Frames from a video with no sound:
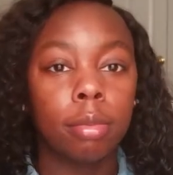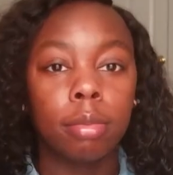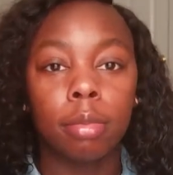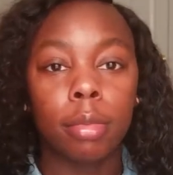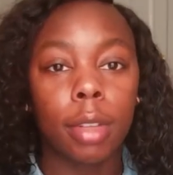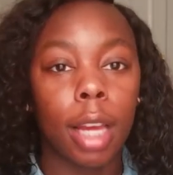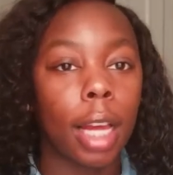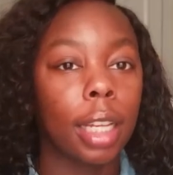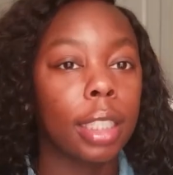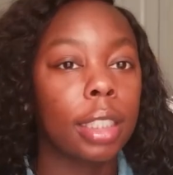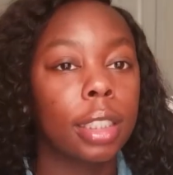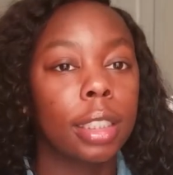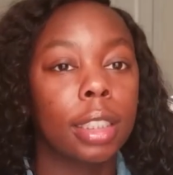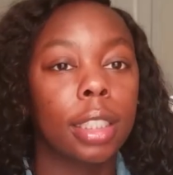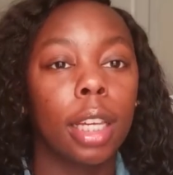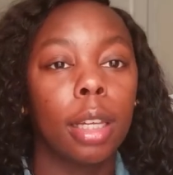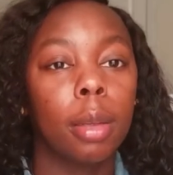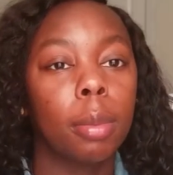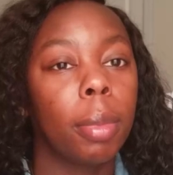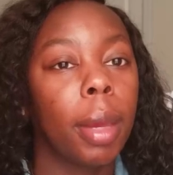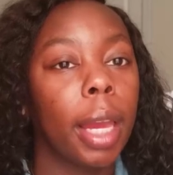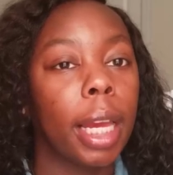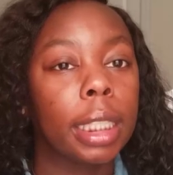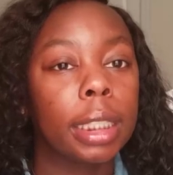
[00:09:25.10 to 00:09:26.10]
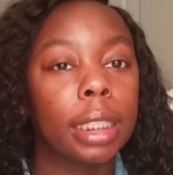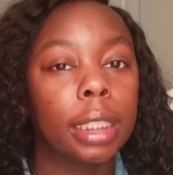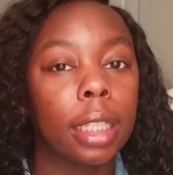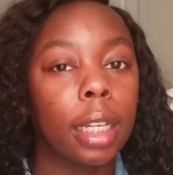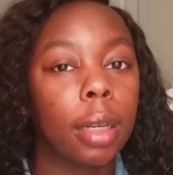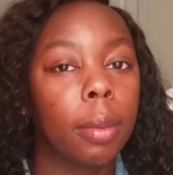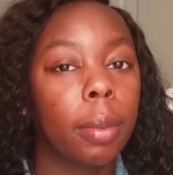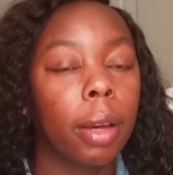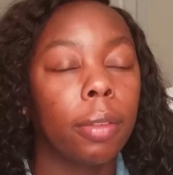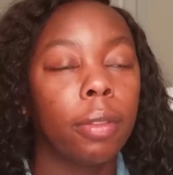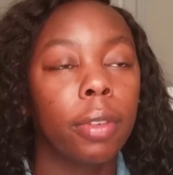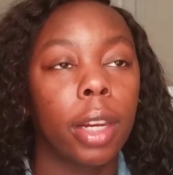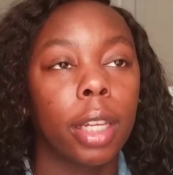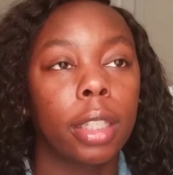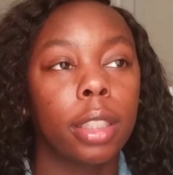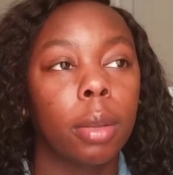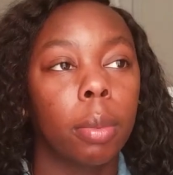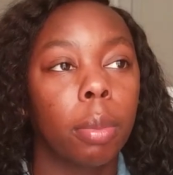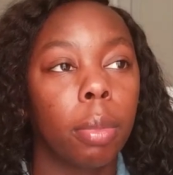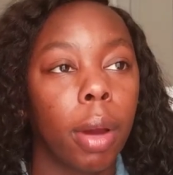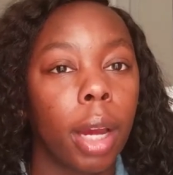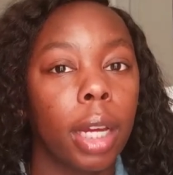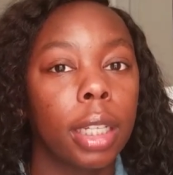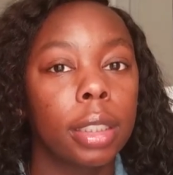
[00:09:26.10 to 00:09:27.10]
I just couldn't pass it up. I feel like the
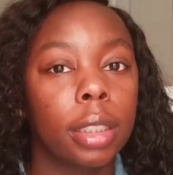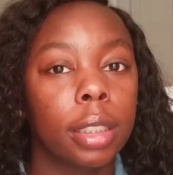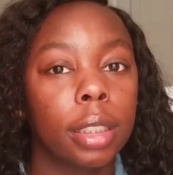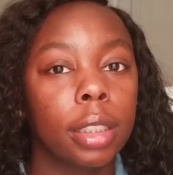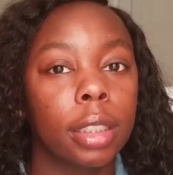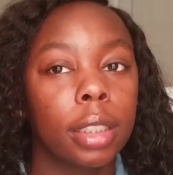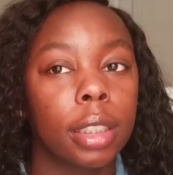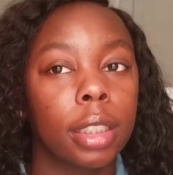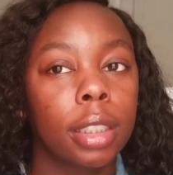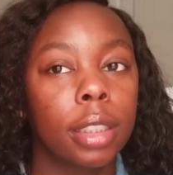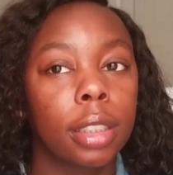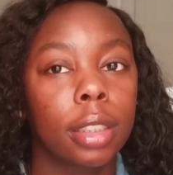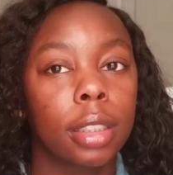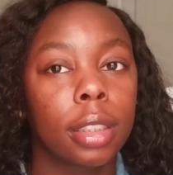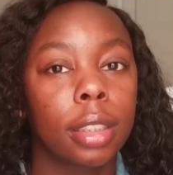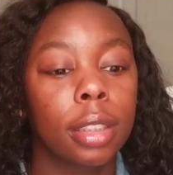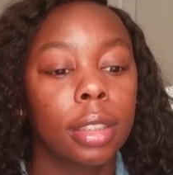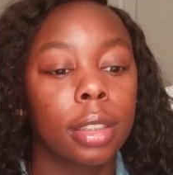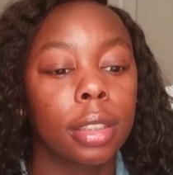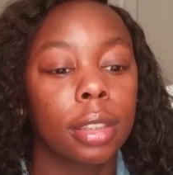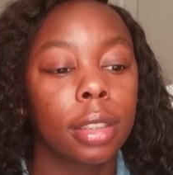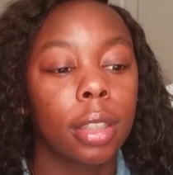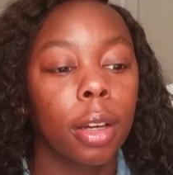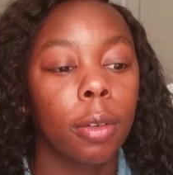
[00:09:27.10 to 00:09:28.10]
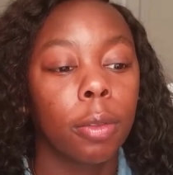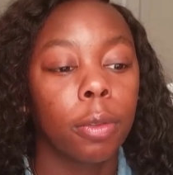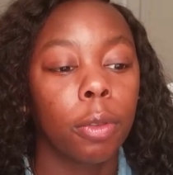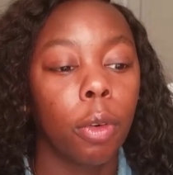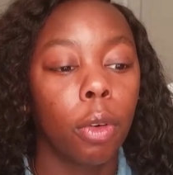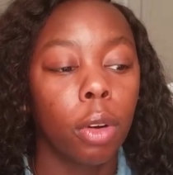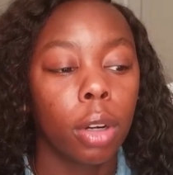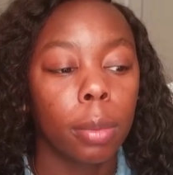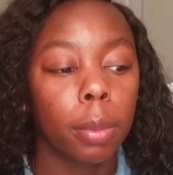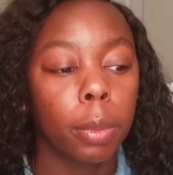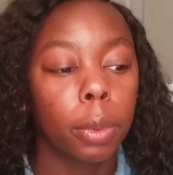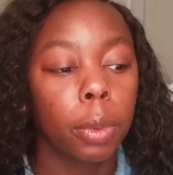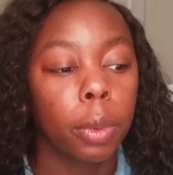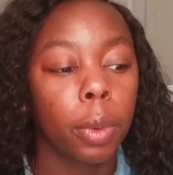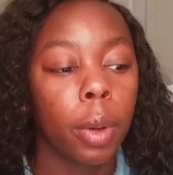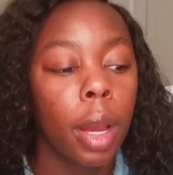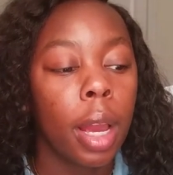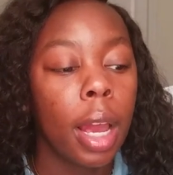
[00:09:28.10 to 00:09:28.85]
price is just affordable.